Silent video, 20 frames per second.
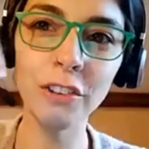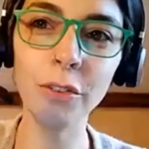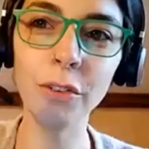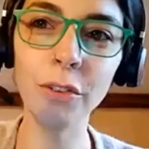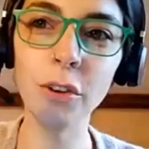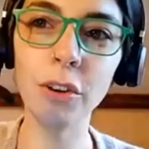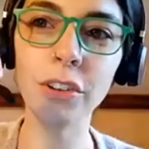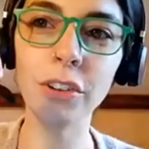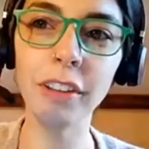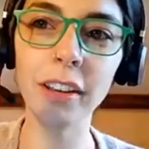
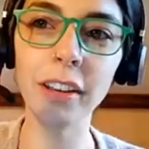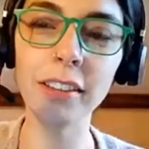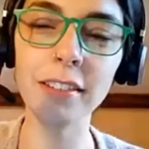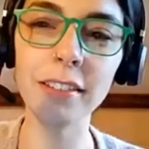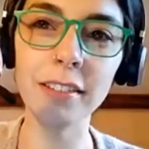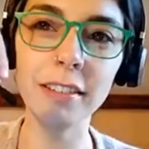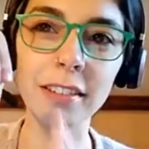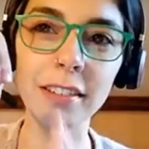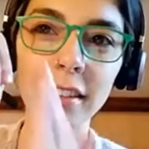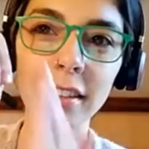
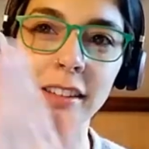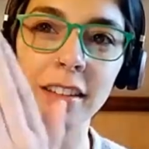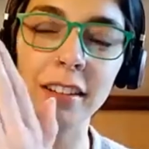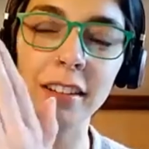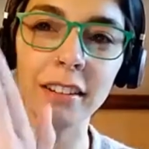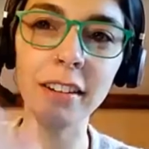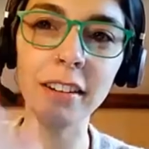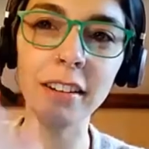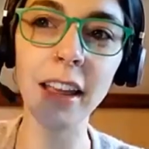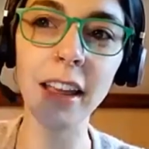cortex
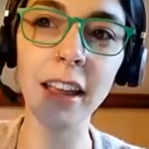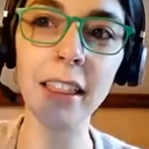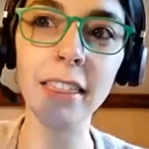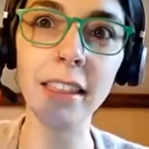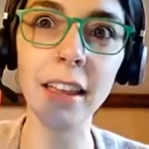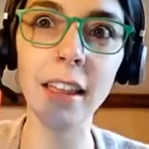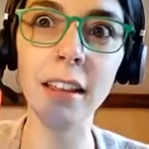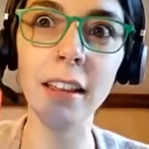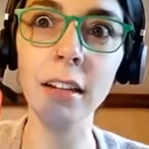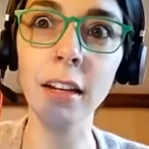here. And
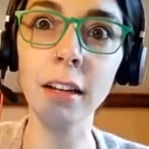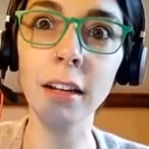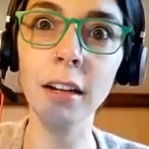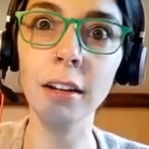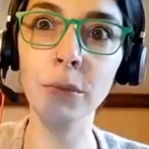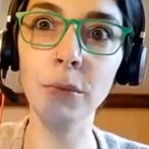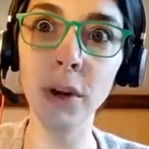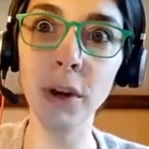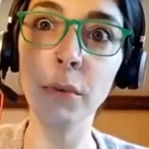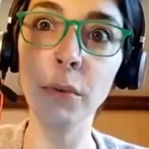then
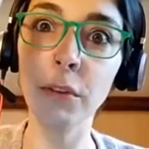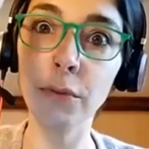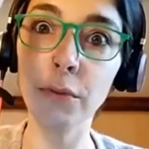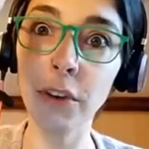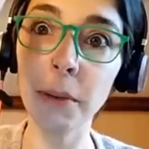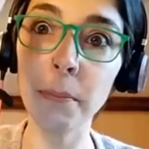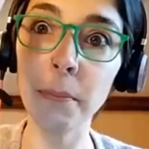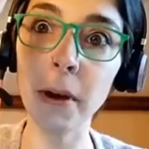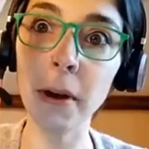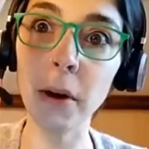when we
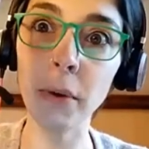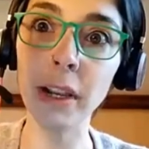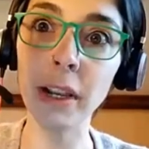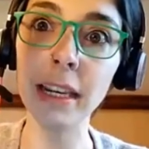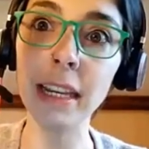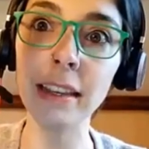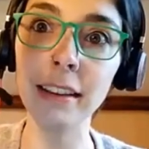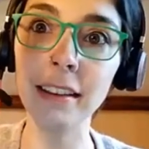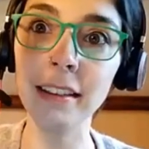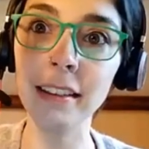flip our
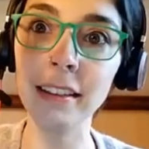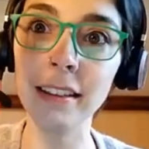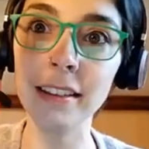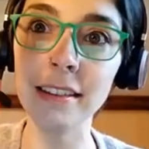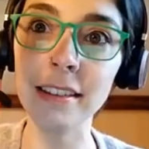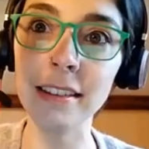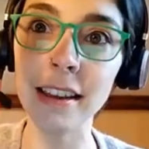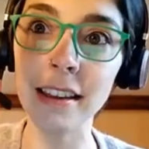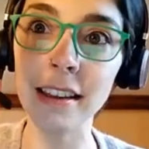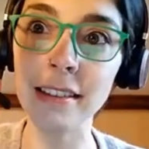lid, he
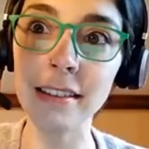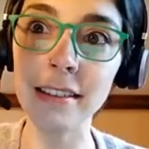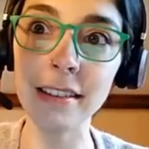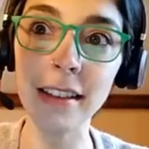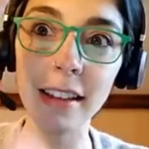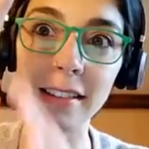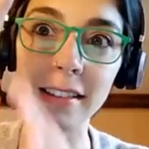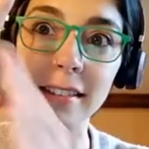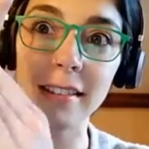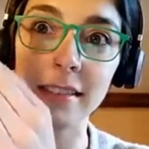says
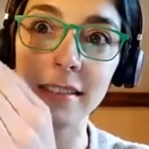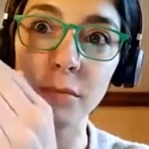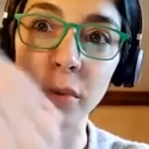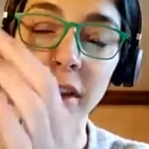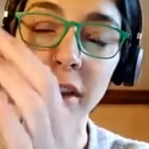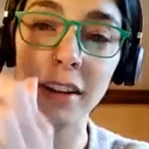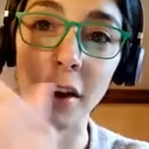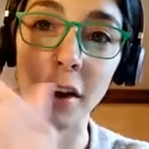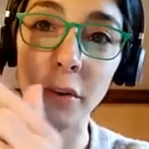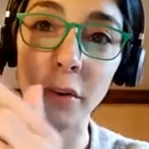that's
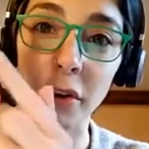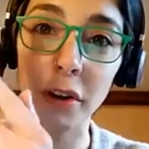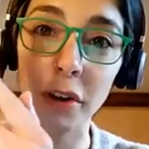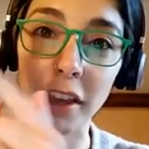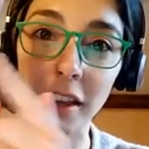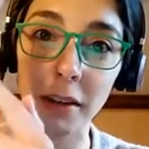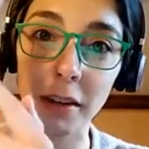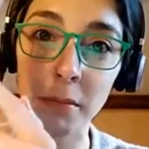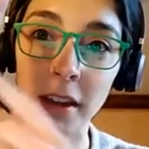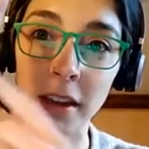when our
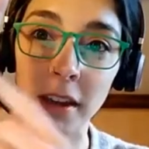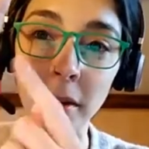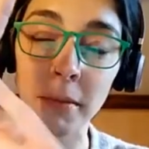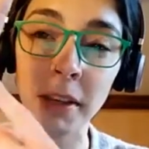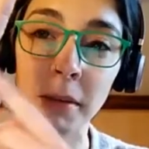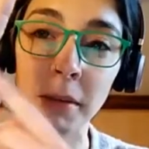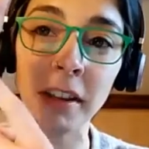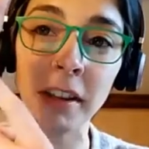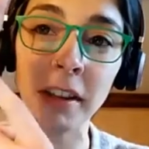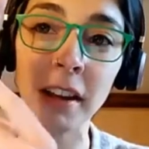
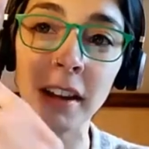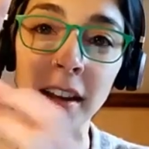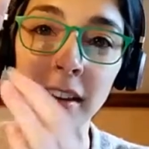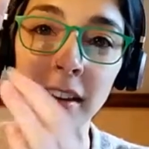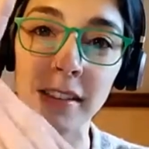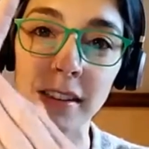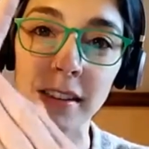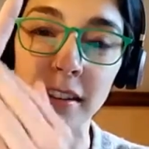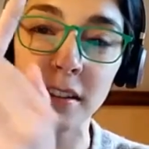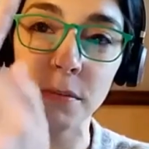amygdala
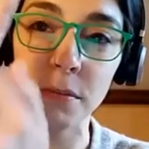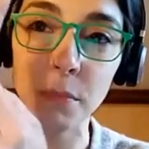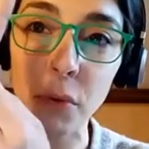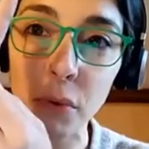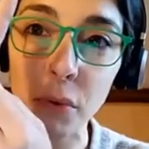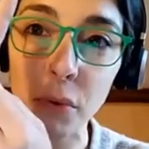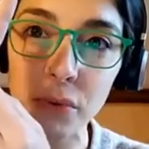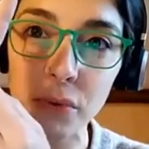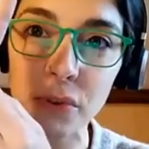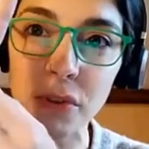is
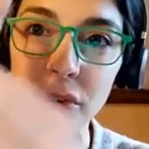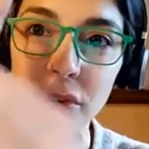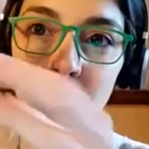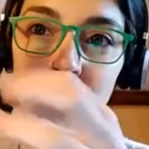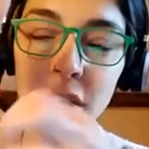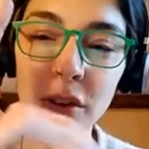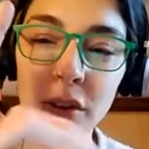exposed.